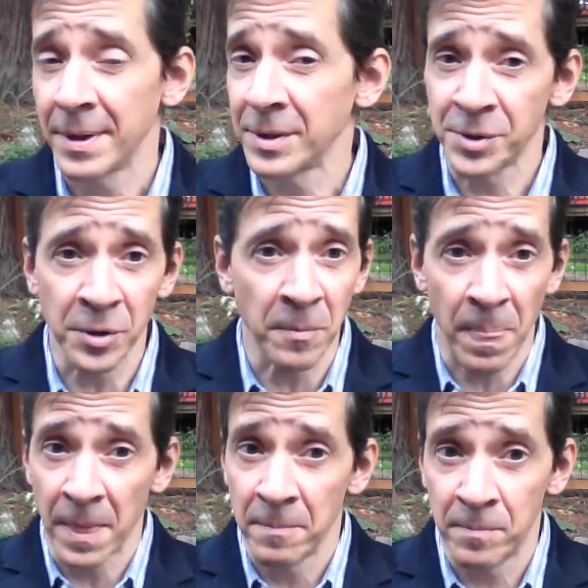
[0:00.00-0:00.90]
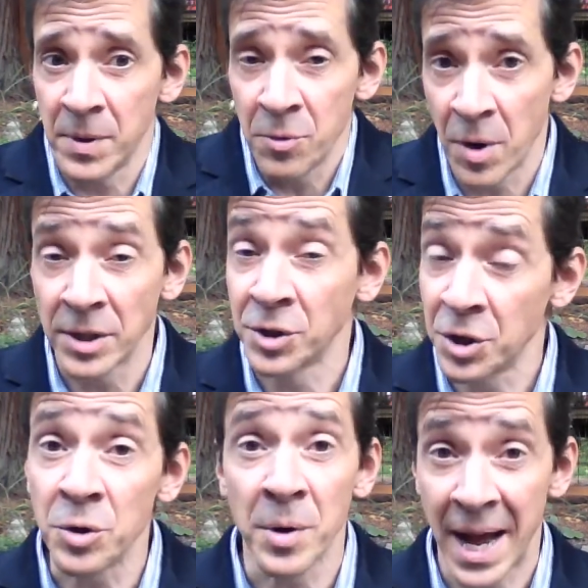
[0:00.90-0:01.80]
and so P wedge
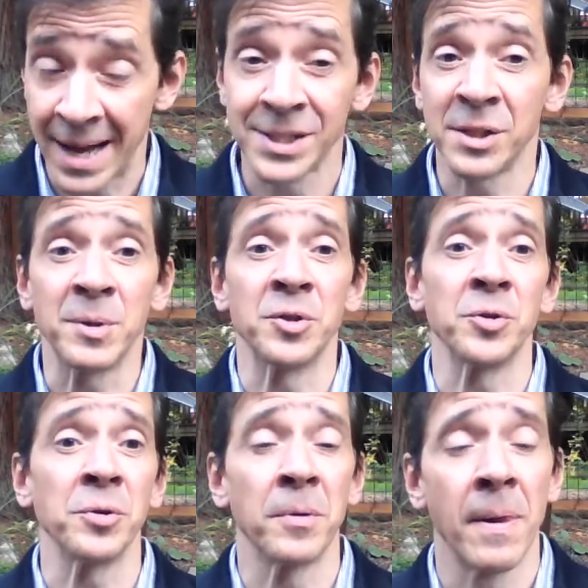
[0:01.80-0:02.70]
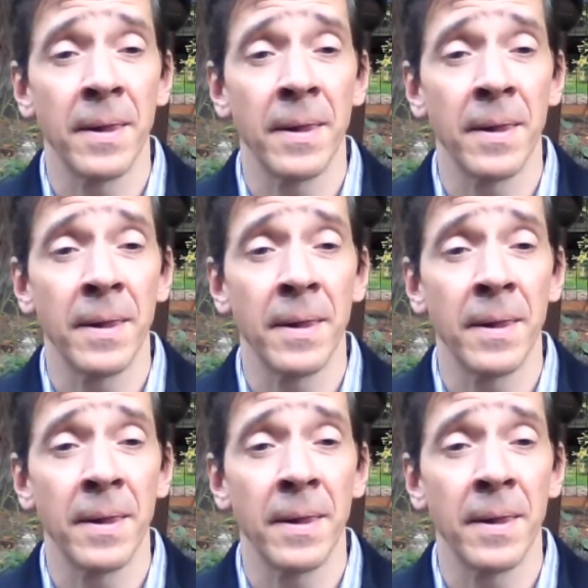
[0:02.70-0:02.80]
Q has to be true